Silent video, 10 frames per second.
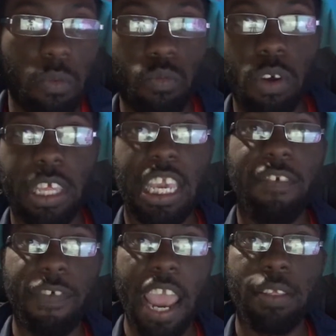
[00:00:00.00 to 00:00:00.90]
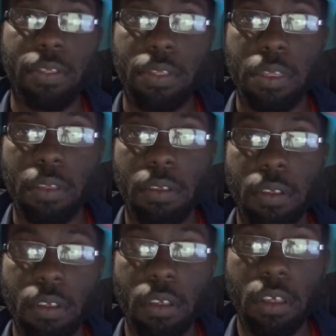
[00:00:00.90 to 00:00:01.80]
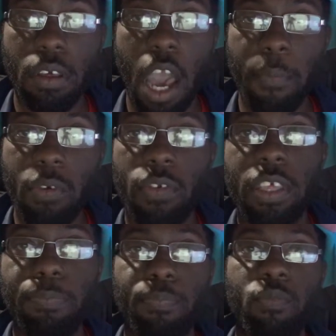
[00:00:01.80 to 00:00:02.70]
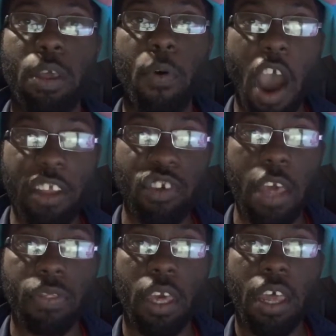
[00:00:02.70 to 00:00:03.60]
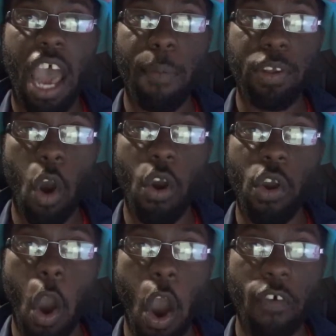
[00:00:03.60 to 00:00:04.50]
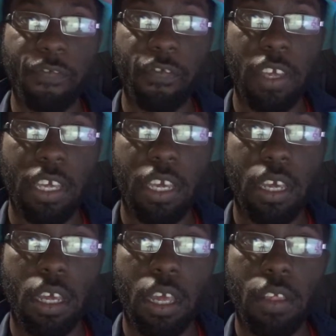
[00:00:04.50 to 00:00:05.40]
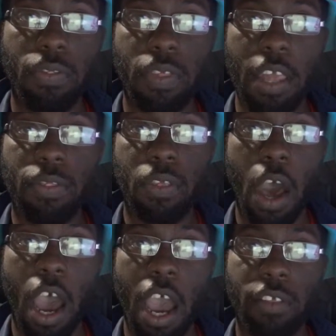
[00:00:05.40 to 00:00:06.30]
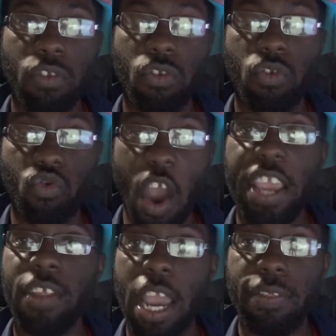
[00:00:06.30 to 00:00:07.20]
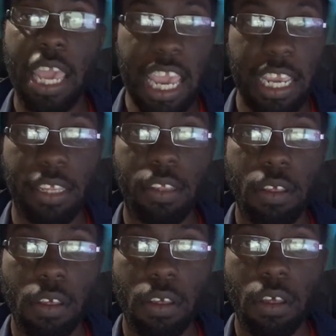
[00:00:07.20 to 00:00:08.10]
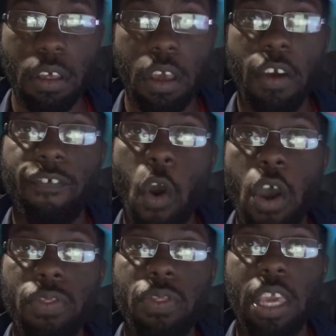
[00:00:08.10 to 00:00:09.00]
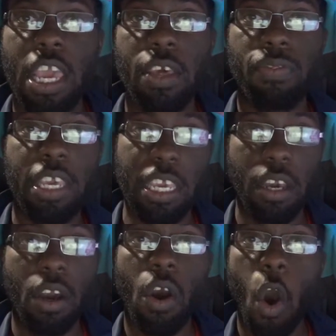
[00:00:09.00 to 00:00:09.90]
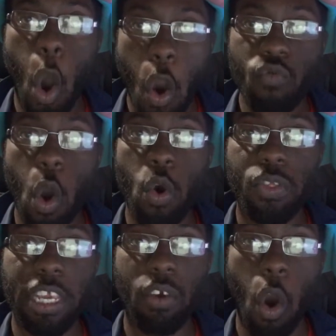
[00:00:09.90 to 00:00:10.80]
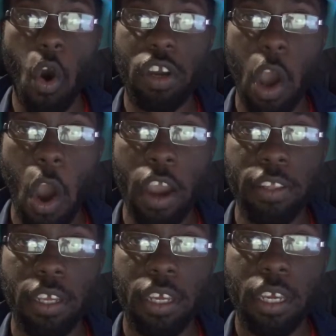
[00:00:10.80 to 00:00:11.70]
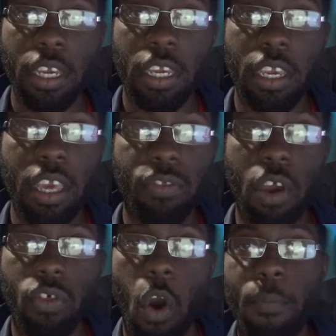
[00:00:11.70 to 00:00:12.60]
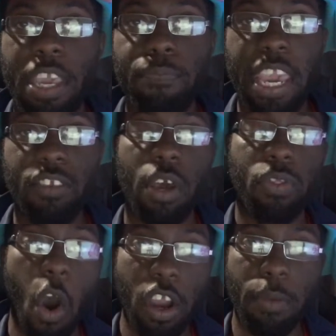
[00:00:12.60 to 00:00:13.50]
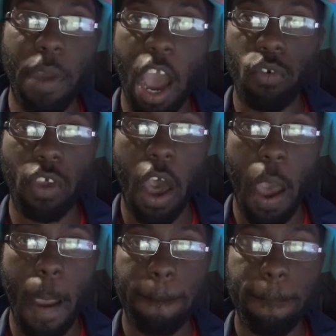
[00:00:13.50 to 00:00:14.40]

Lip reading: events. I mean, with the projects I've been holding off since 2019. First is the All Roads Lead to Otakon. It's just going to be me just talking about the